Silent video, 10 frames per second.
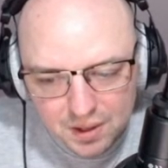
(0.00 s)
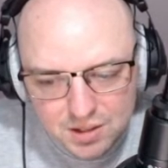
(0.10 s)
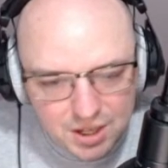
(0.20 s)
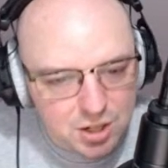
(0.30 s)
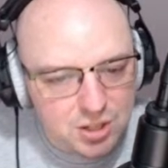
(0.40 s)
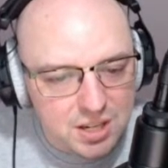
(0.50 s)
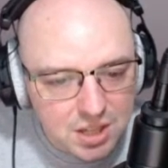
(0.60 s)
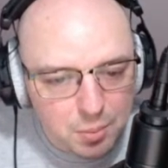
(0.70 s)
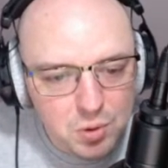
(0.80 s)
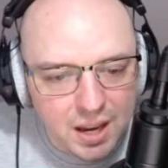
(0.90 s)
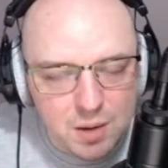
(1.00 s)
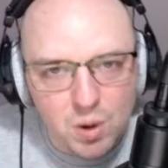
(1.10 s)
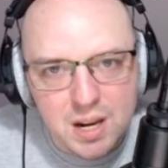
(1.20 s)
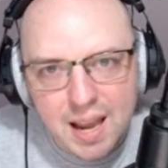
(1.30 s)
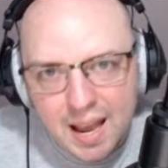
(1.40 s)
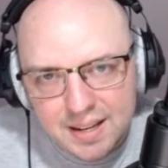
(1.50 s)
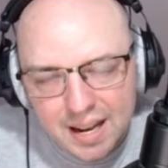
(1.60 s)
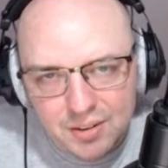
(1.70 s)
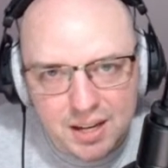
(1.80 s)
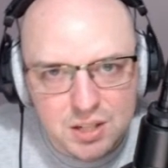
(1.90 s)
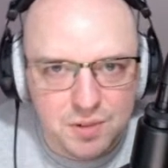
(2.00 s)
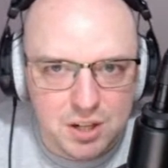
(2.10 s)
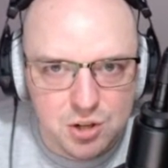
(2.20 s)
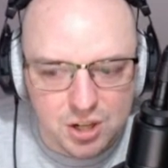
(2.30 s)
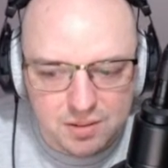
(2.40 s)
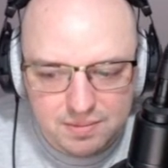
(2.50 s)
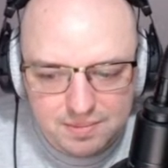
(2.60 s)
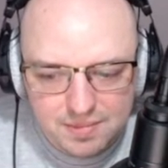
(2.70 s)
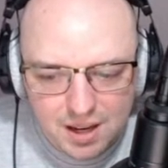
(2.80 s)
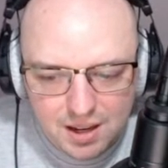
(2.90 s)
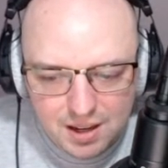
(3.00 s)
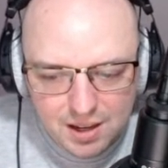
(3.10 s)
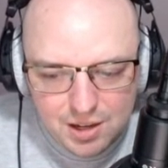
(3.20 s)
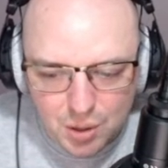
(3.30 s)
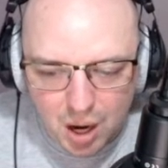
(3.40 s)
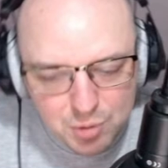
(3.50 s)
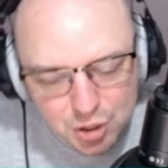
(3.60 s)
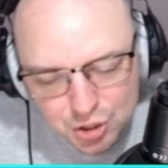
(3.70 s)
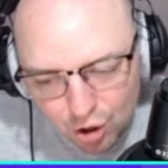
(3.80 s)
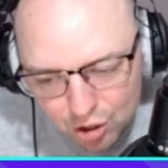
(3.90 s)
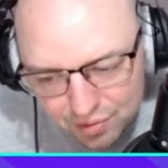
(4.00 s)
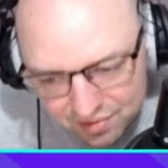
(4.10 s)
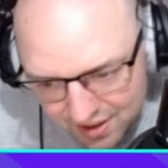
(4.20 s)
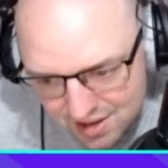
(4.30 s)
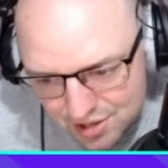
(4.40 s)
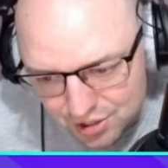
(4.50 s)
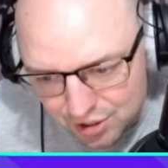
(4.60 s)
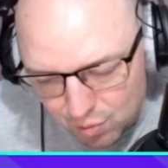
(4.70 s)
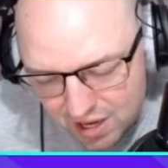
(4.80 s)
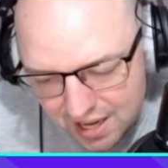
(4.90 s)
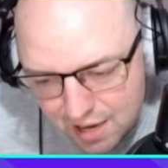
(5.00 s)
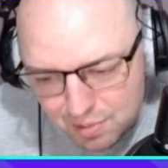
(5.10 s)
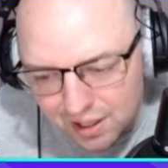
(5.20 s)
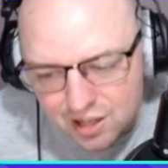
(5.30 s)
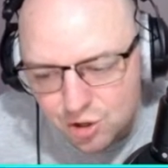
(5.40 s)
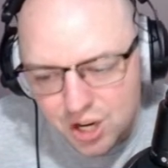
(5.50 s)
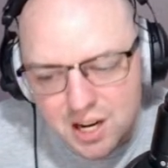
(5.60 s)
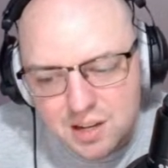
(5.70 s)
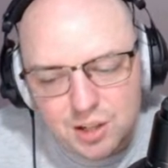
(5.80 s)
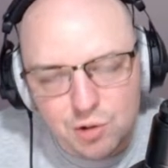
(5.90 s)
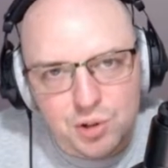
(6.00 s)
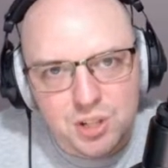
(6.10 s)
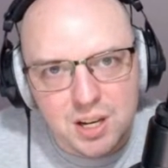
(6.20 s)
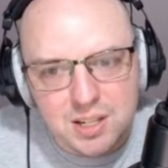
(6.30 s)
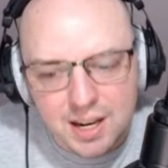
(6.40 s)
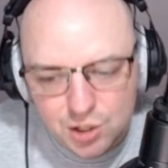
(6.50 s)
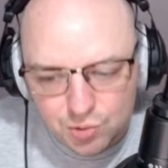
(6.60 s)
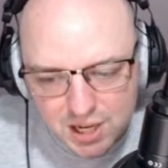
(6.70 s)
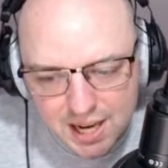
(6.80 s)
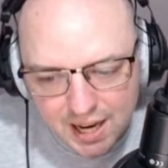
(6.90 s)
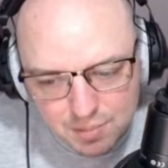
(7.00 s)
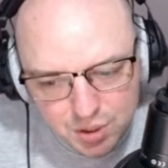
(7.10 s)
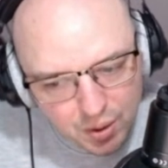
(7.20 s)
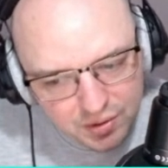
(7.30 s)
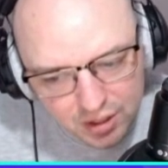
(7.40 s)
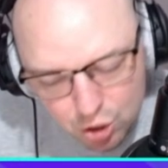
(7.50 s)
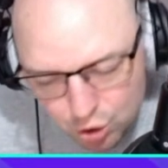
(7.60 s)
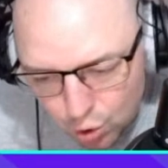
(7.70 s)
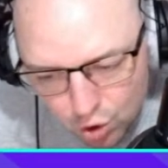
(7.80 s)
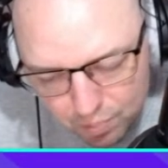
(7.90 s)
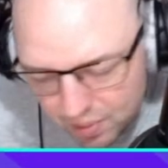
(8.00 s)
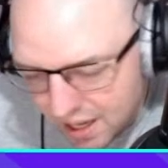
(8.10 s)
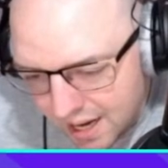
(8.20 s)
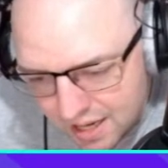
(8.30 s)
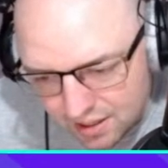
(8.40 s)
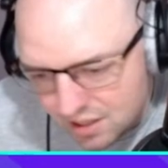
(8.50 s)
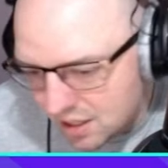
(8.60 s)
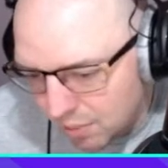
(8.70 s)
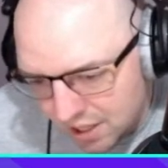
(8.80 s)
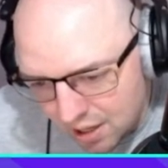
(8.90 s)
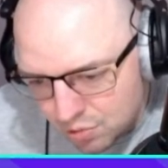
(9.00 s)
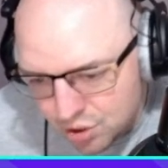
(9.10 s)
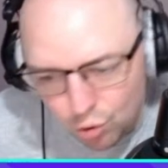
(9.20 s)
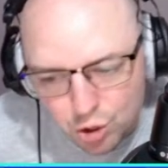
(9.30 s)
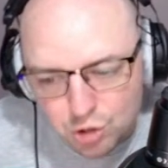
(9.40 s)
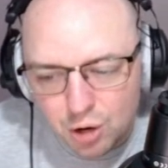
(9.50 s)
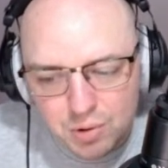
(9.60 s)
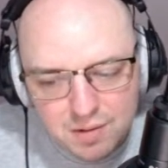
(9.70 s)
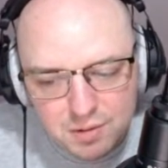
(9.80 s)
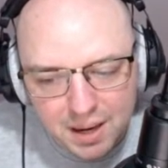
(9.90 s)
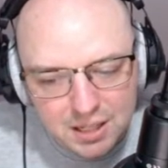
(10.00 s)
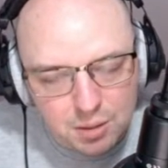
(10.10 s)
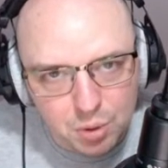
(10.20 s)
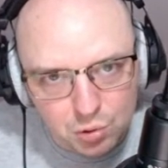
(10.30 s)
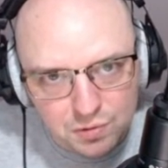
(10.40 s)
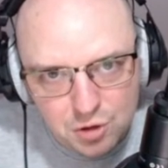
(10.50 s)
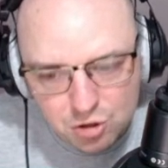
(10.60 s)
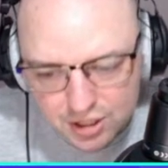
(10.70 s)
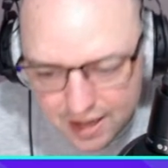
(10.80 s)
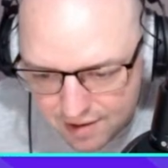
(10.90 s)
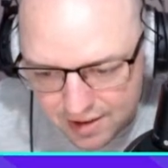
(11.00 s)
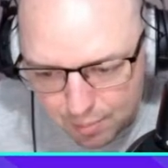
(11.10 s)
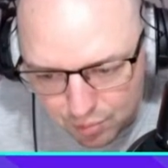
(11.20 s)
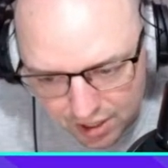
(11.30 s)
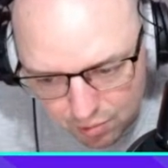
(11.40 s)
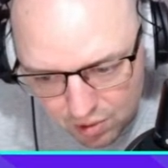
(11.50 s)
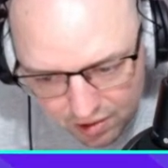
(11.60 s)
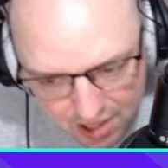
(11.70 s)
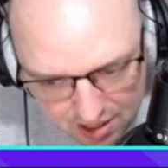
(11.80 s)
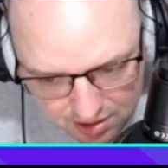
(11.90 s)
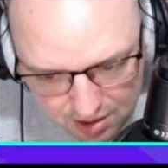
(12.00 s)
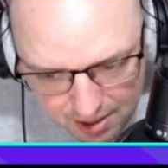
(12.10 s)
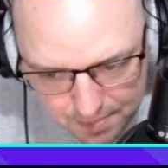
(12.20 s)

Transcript: So that's this double game week and our next fixture. So I'm just not convinced that we keep clean sheets across these next 3 games. So I think Shaw can be easily somebody else, or you don't even make the move. You just leave Gabriel where he is.